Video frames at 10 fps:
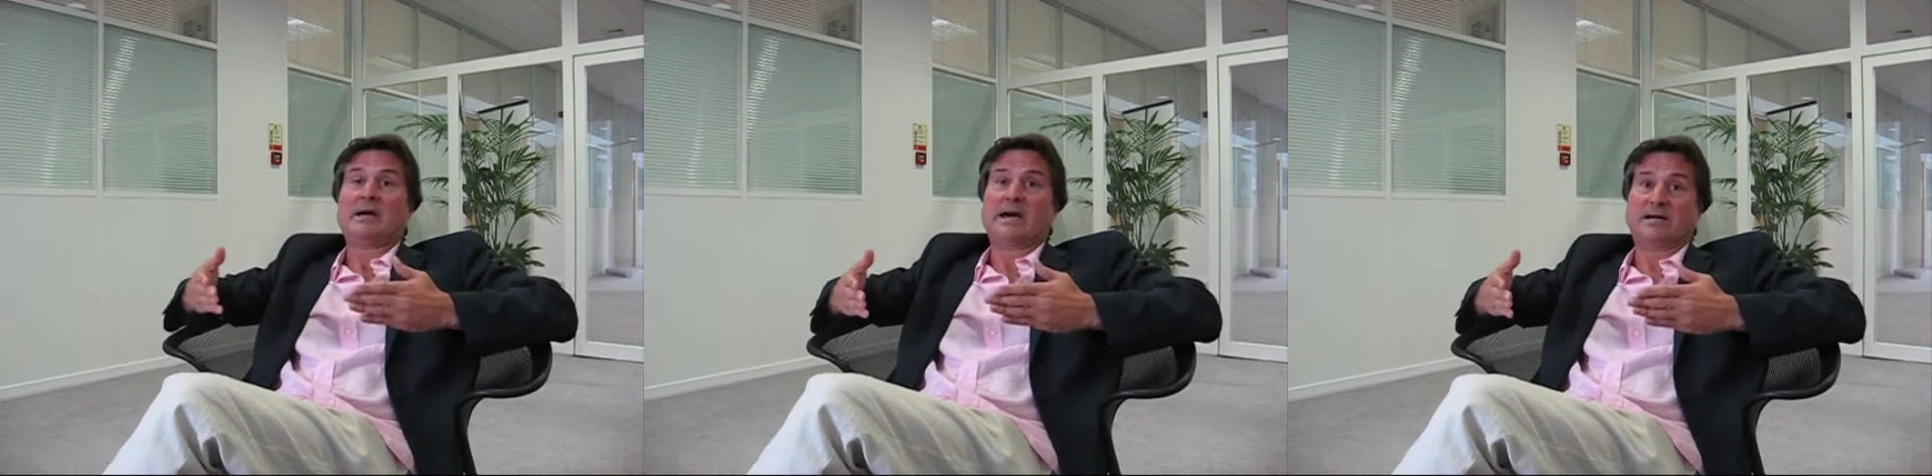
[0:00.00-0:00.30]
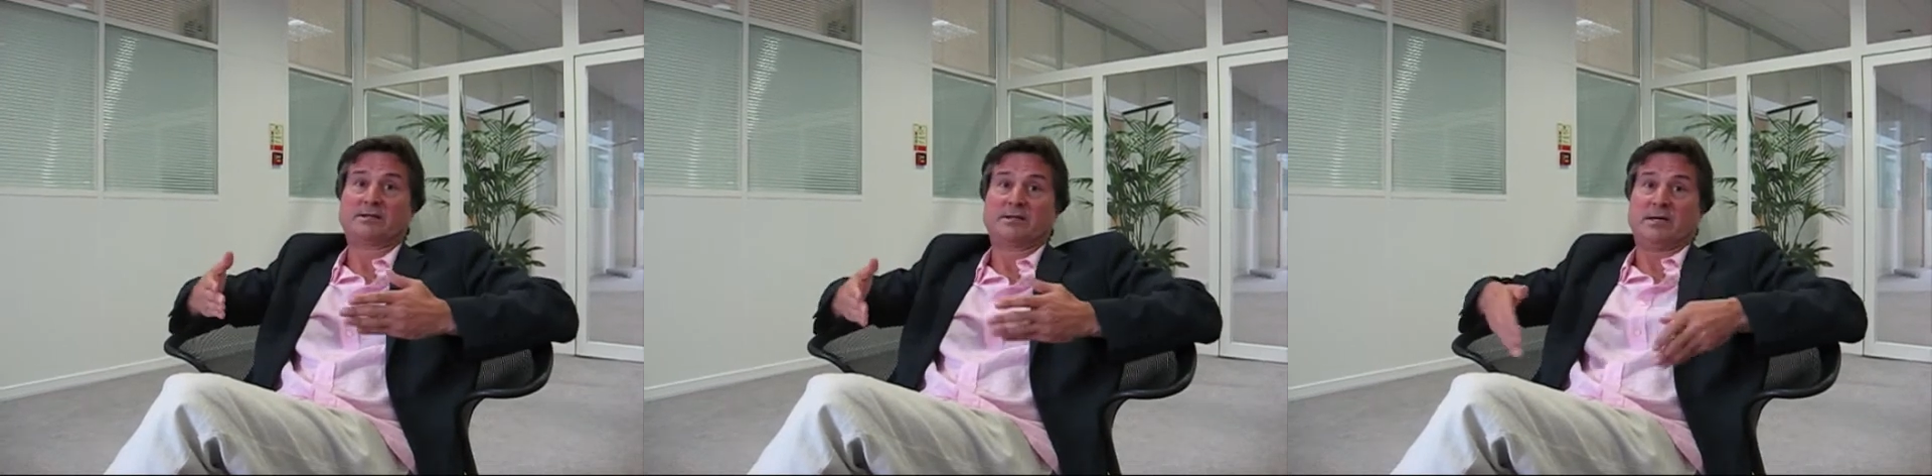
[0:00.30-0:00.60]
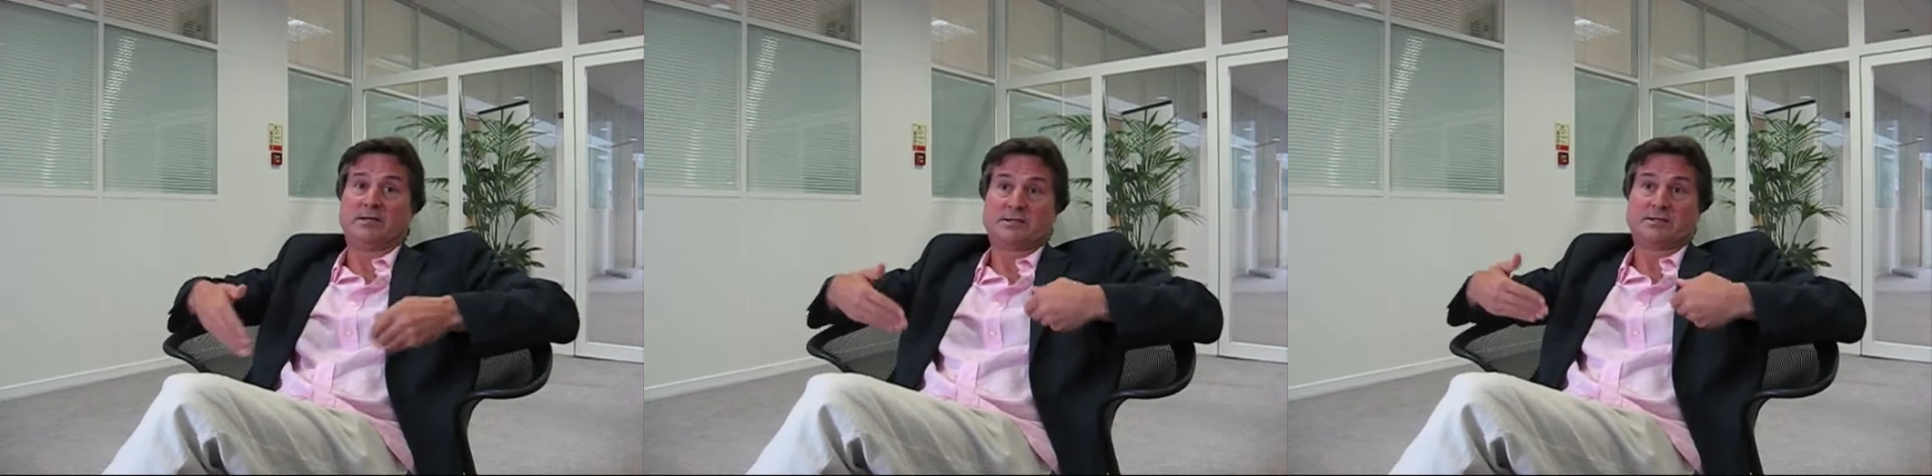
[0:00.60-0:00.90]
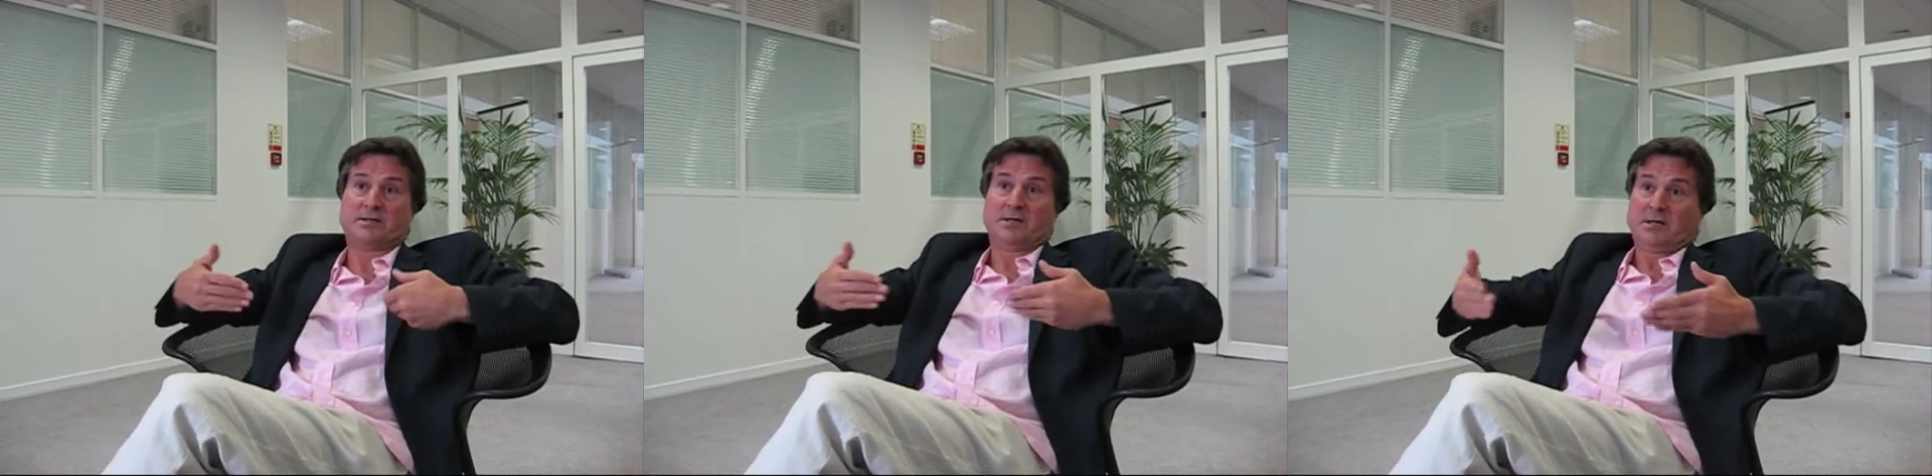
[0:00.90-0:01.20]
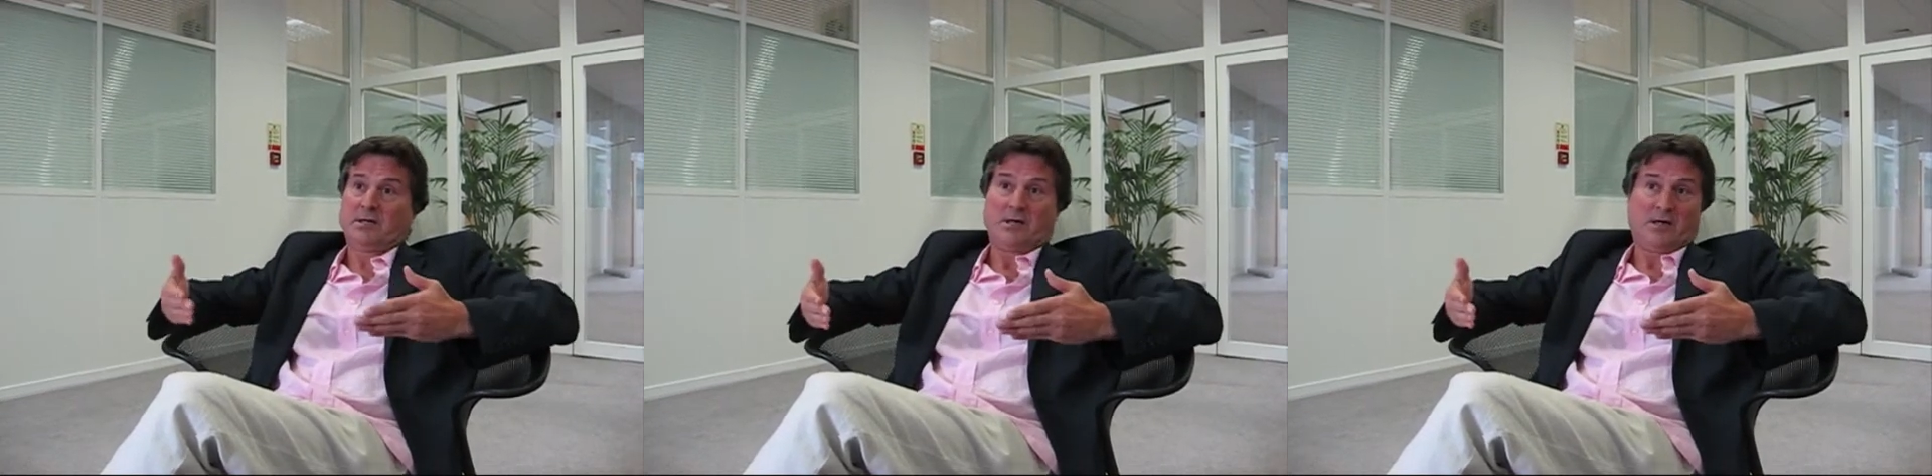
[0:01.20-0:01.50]
act against
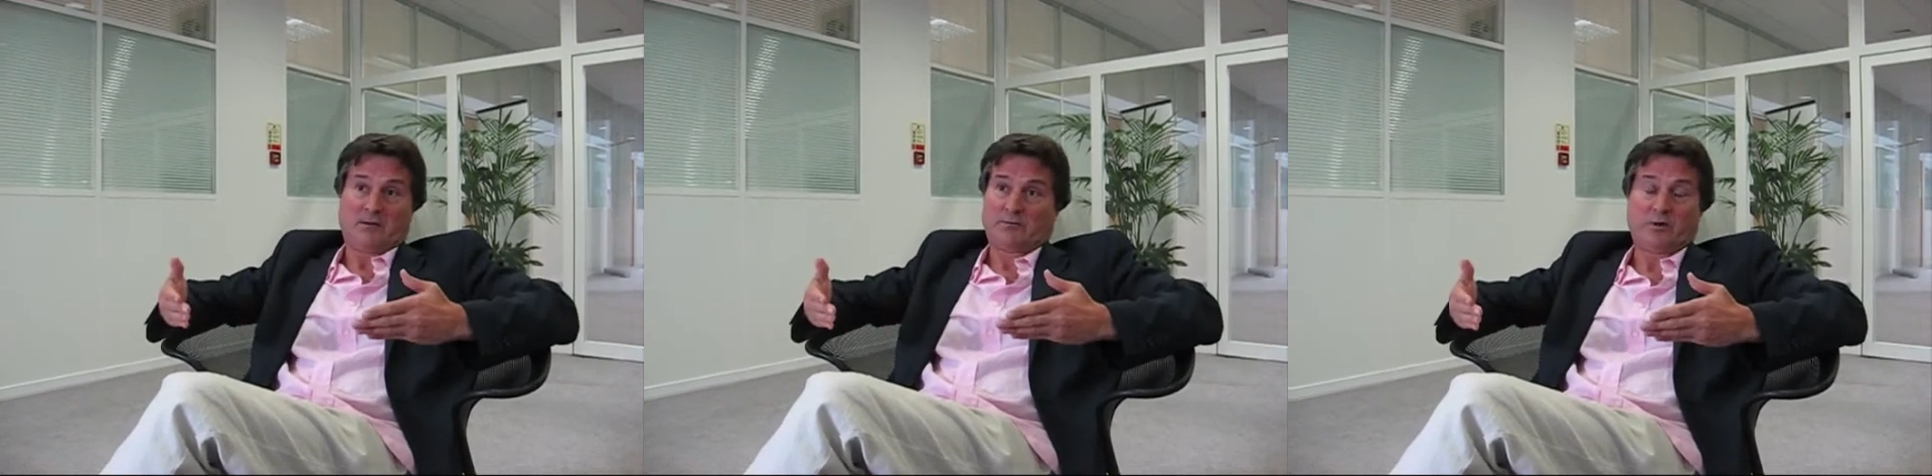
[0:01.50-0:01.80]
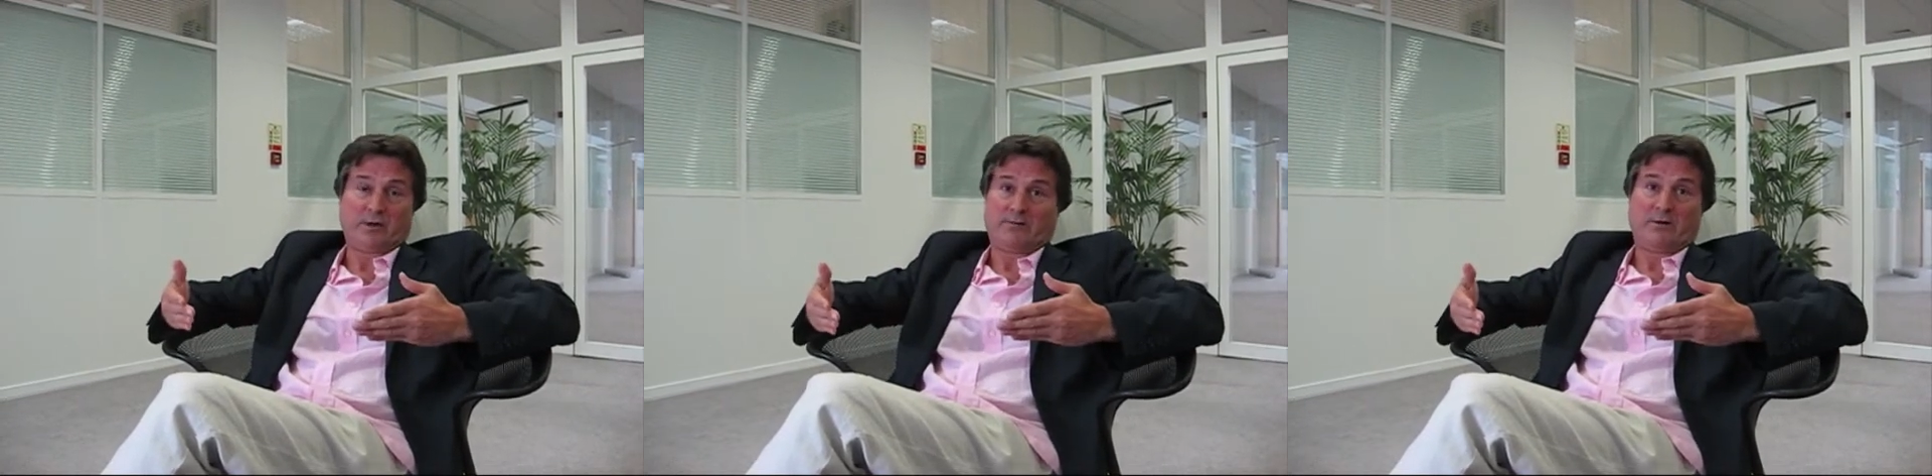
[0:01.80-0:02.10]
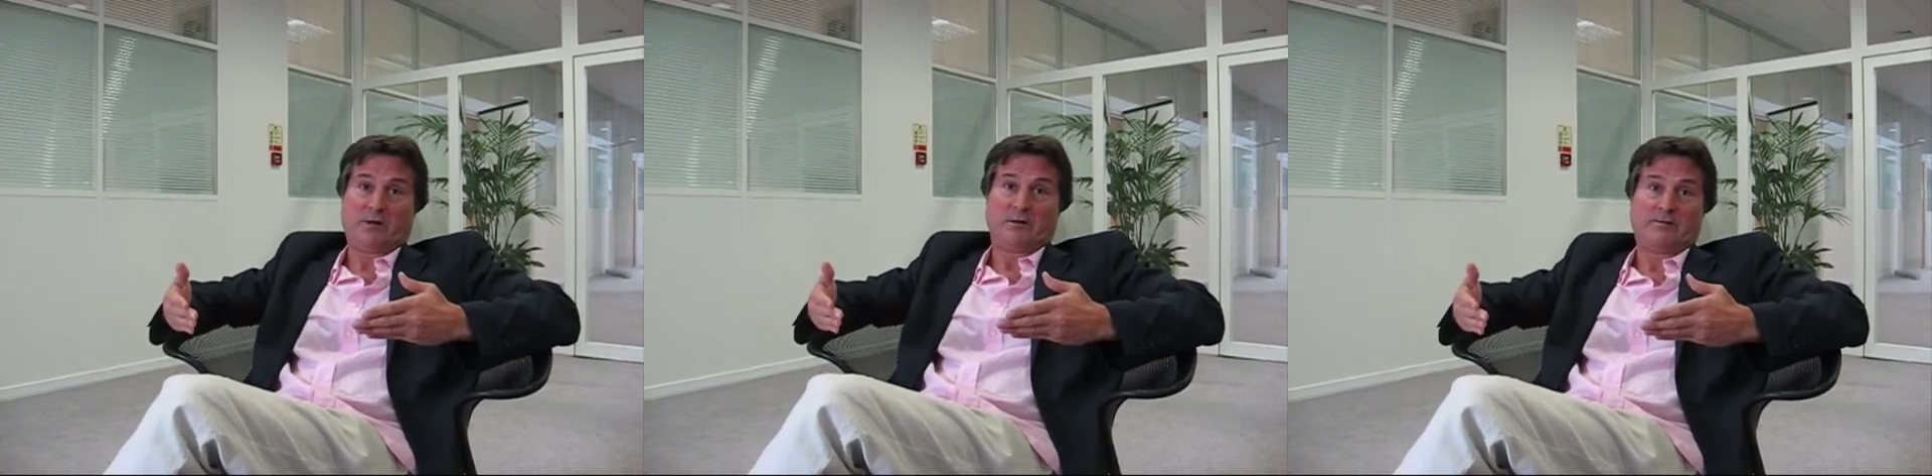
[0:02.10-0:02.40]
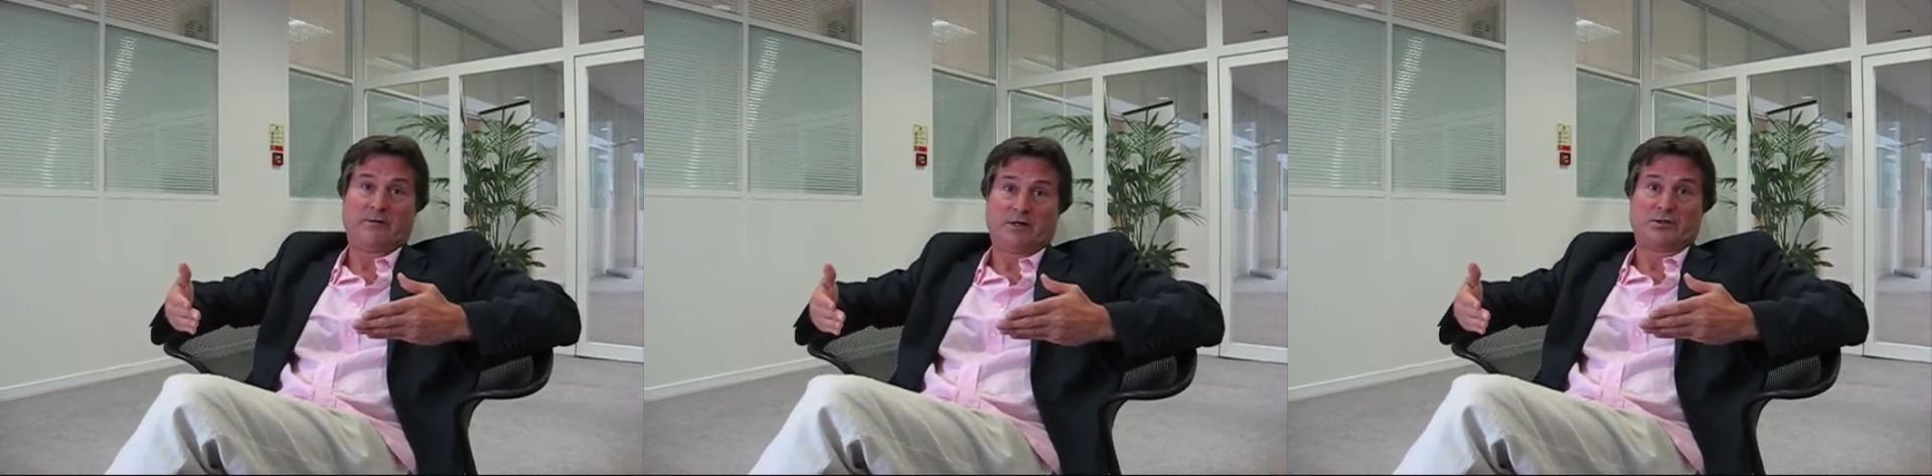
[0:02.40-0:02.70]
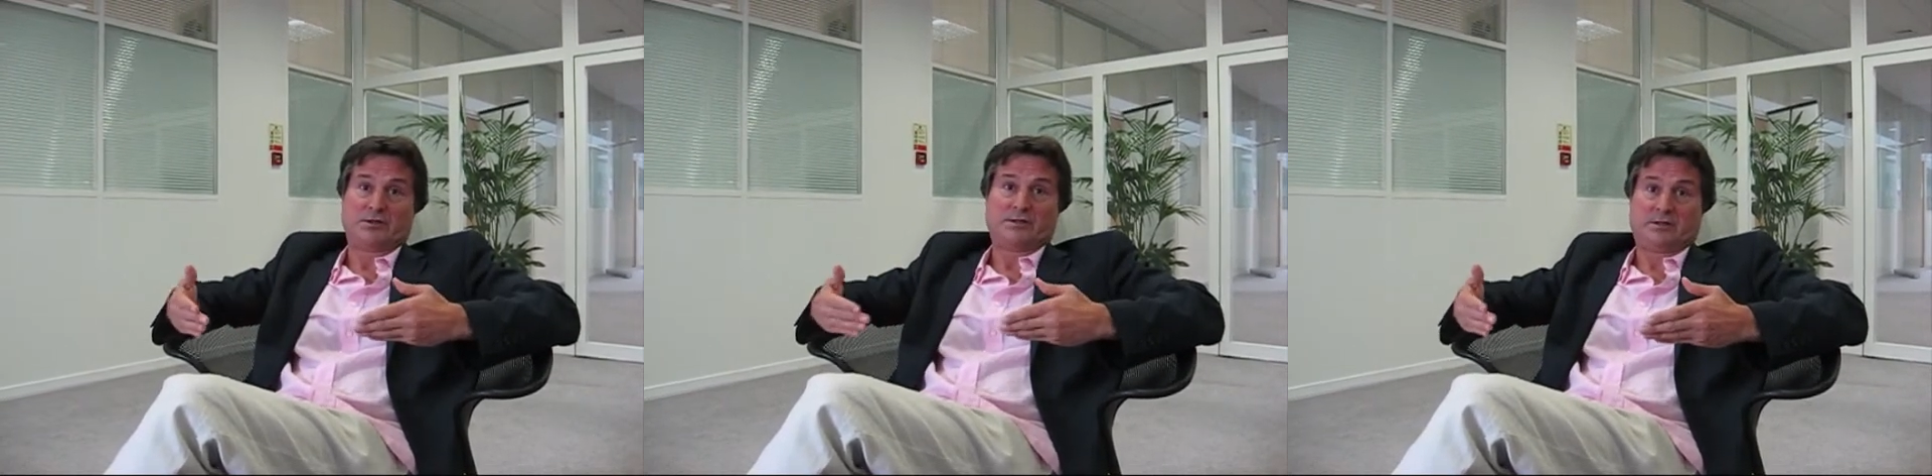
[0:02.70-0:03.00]
chronic viral
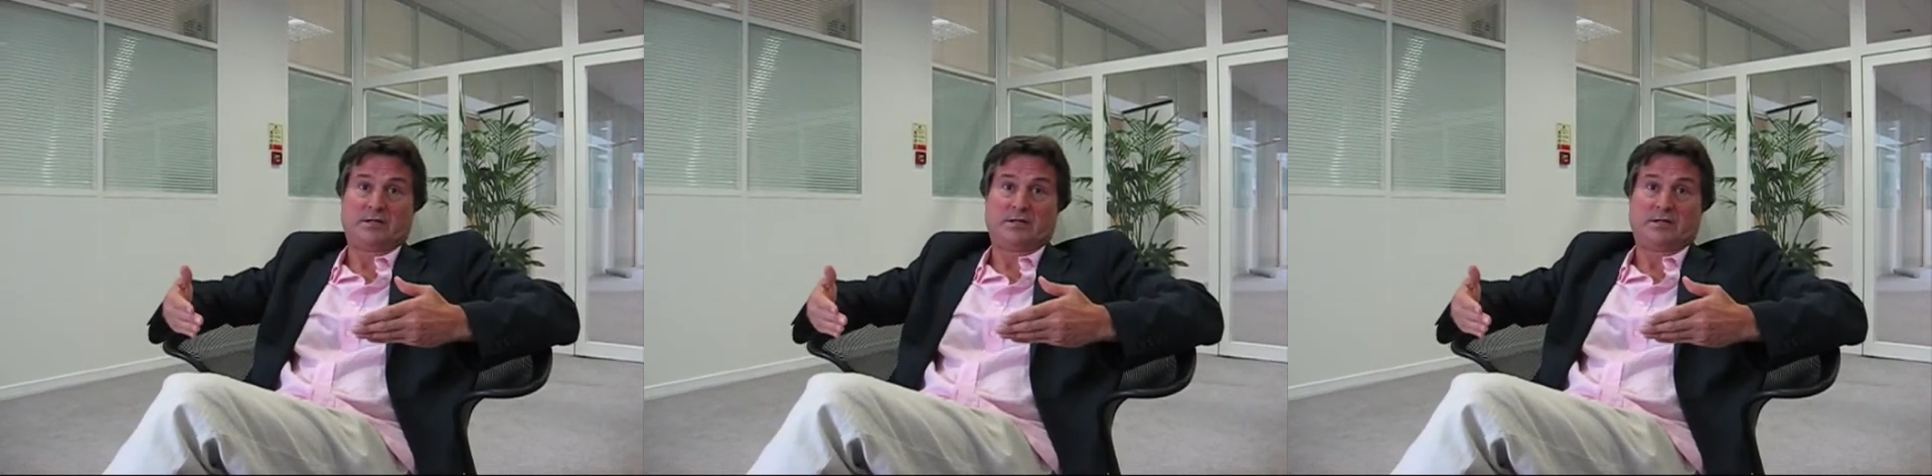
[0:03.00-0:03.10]
infections and